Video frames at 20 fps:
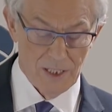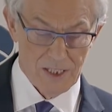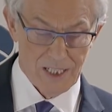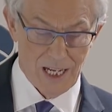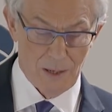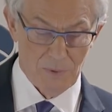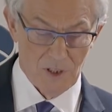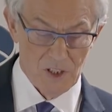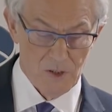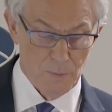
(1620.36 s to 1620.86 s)

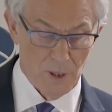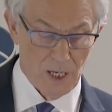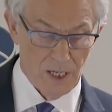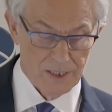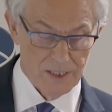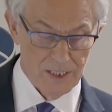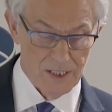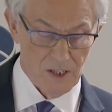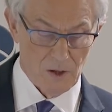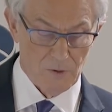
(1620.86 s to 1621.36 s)
established
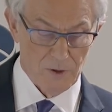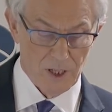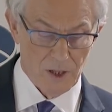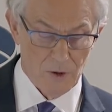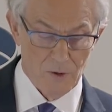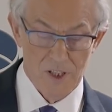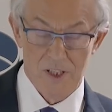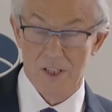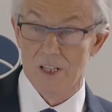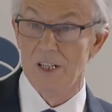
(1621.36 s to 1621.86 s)
parties are
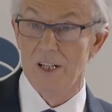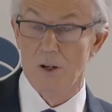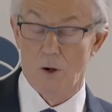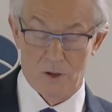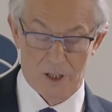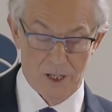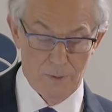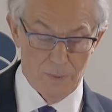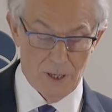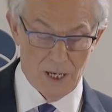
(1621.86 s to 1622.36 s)
increasingly
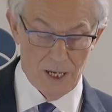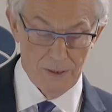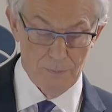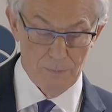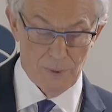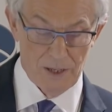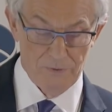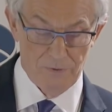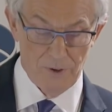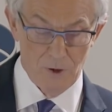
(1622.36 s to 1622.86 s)
occupied by